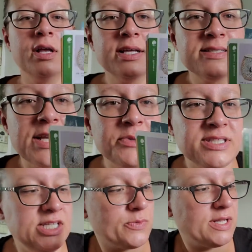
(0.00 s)
Same with
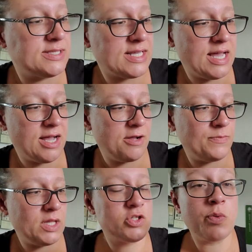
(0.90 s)
these ones.
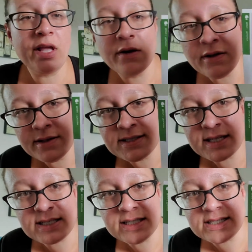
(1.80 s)
Twinkle,
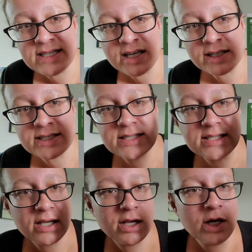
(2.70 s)
$66.